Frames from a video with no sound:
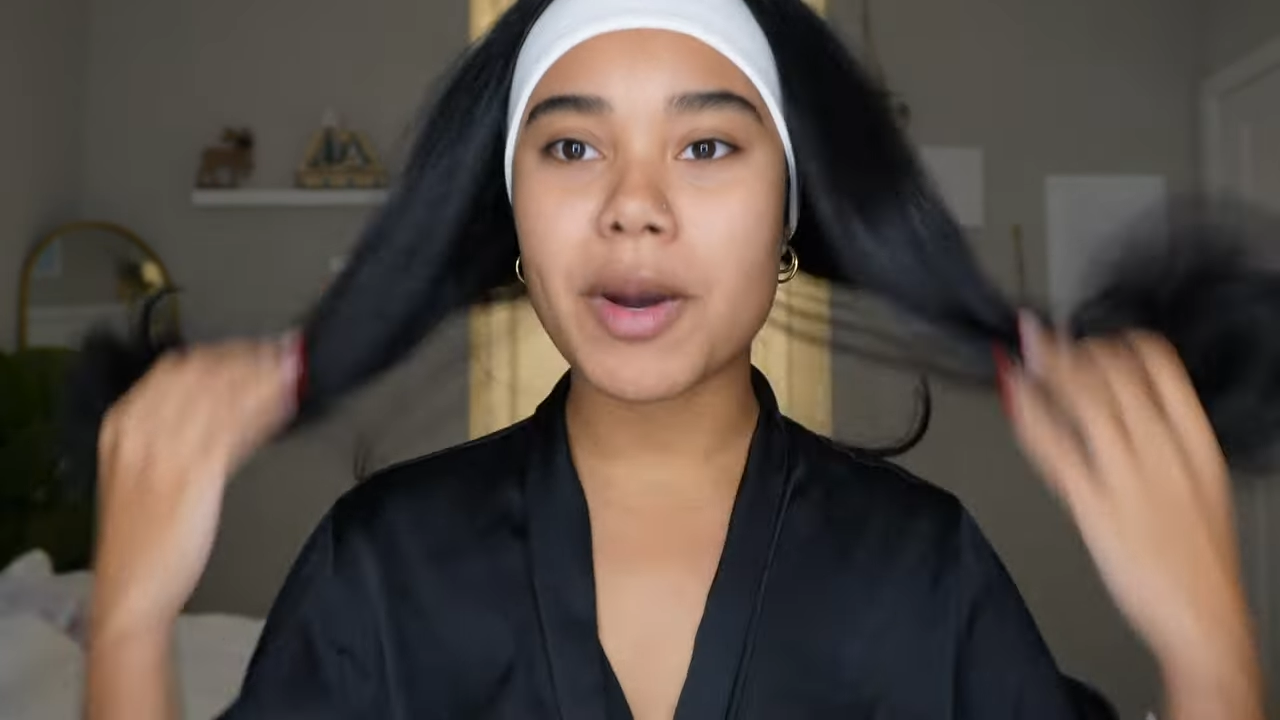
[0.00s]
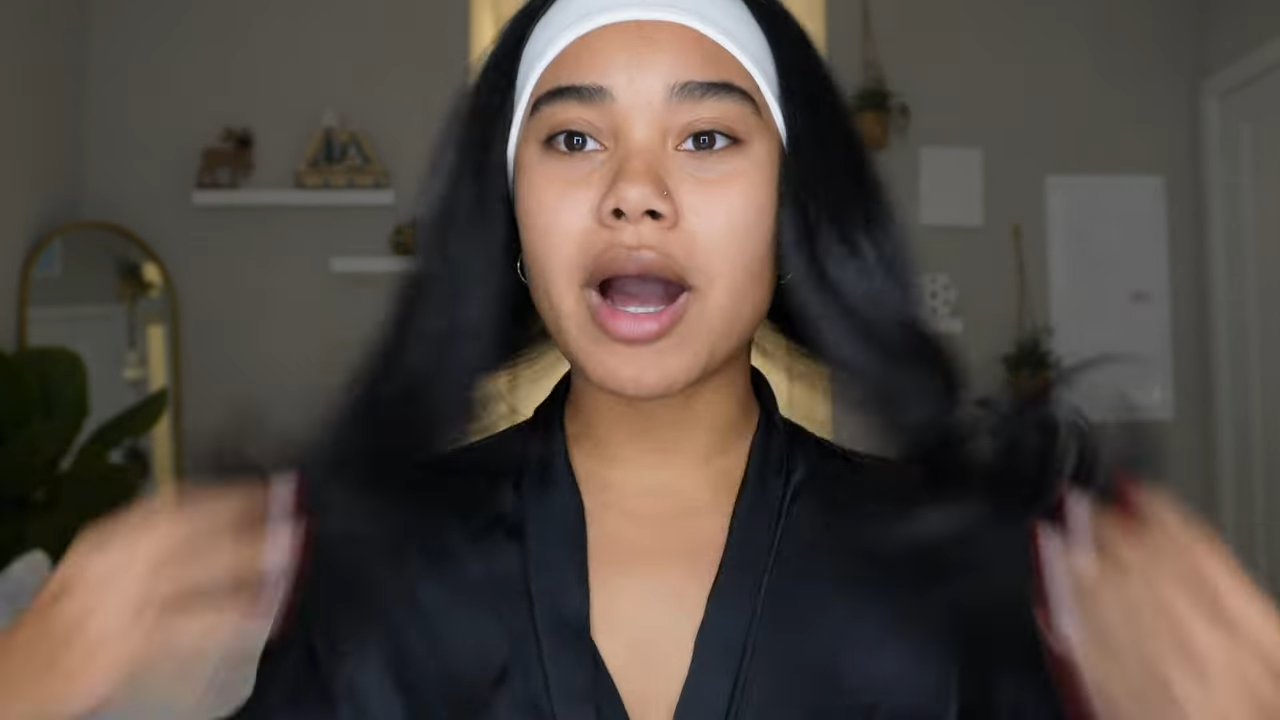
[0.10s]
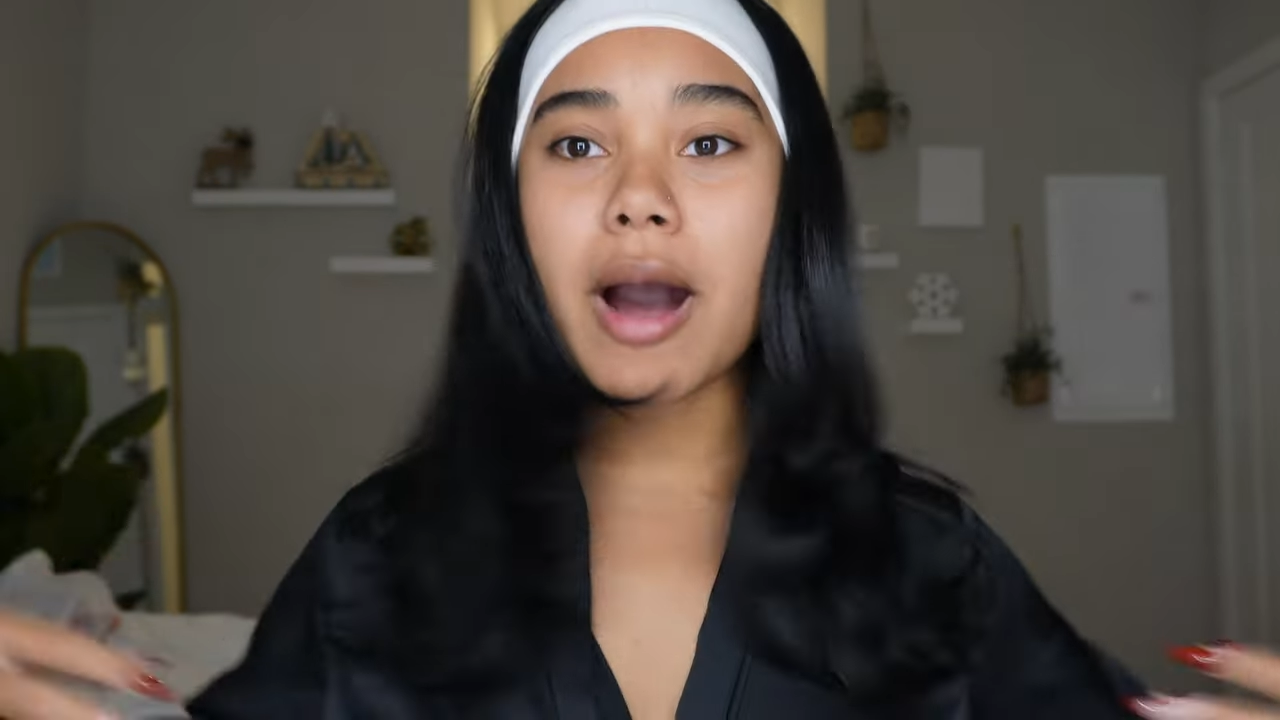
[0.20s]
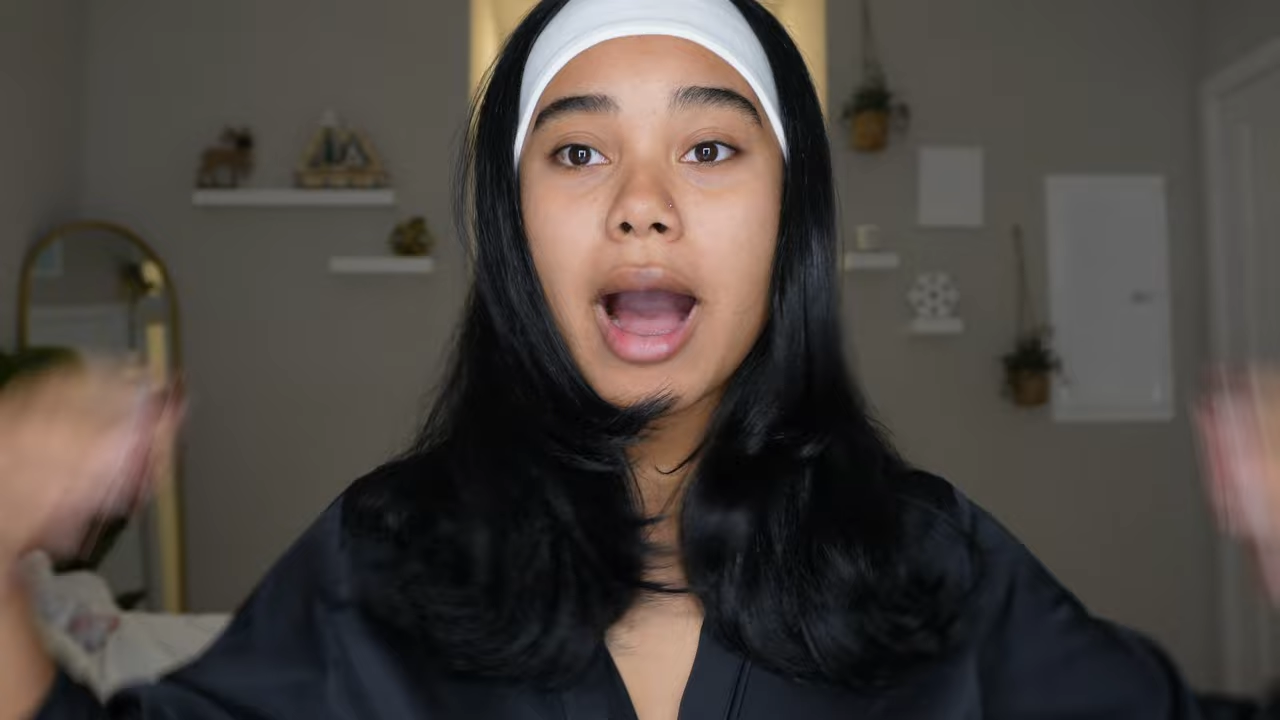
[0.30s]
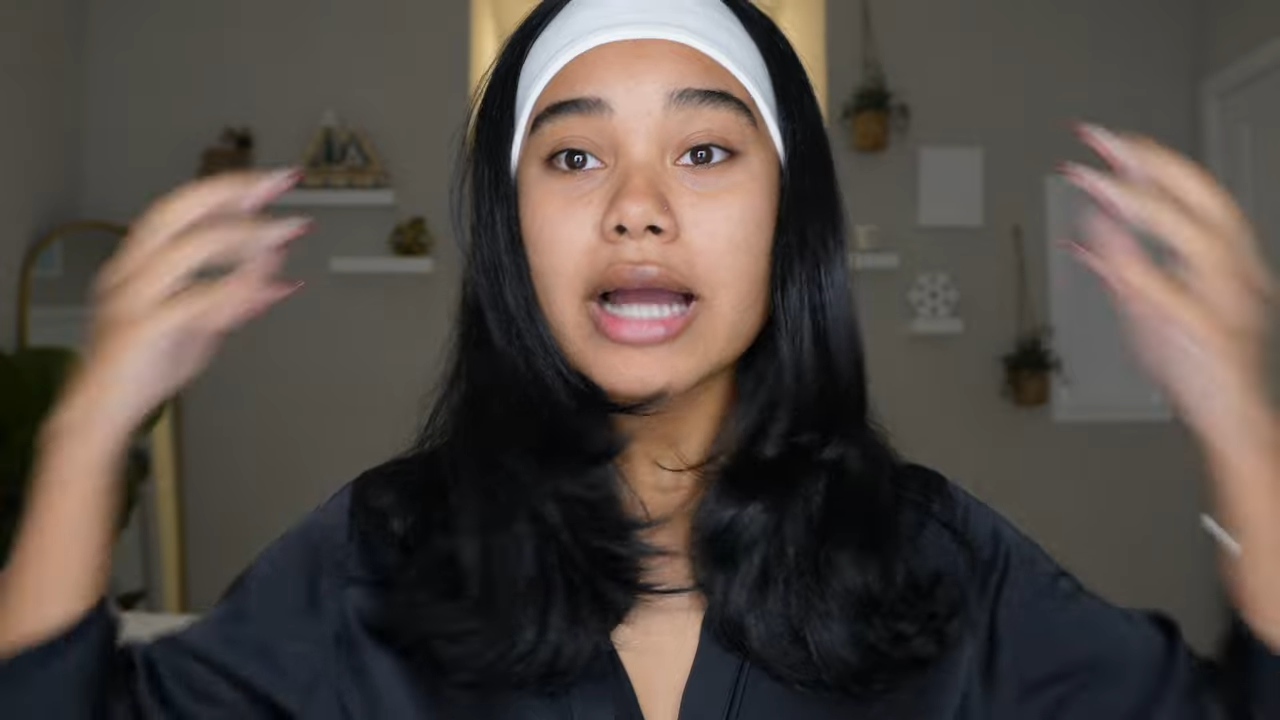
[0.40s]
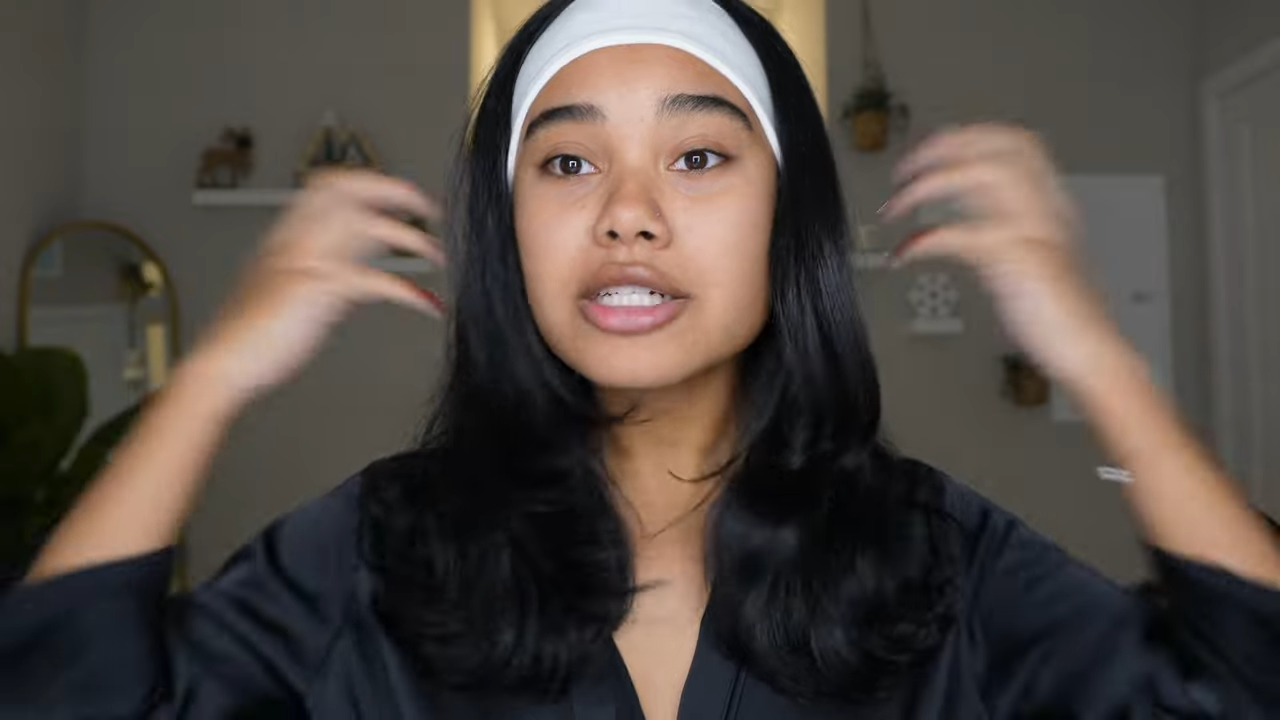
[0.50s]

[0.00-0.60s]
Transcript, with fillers: but I